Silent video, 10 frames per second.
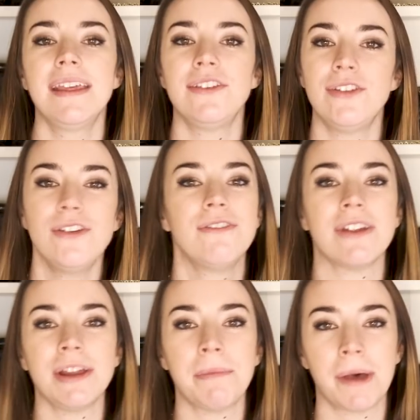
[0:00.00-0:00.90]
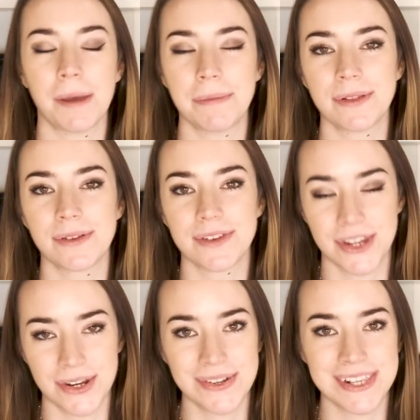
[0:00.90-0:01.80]
two very popular
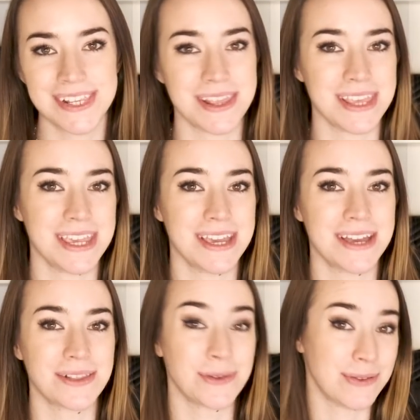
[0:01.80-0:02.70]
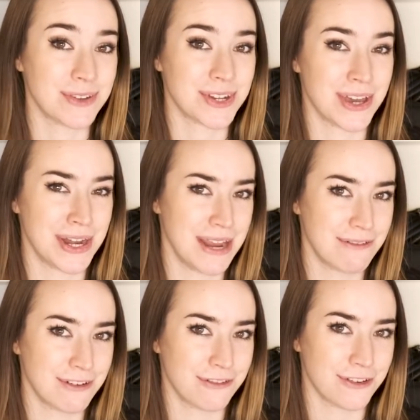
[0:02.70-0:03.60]
totes, the Louis Vuitton
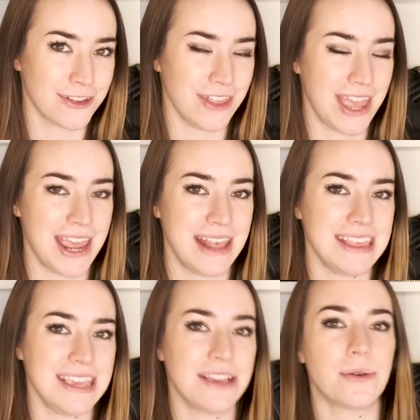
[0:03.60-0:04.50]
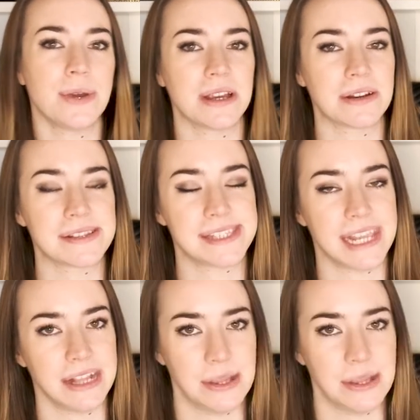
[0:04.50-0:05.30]
Neverfull and the Goyard St.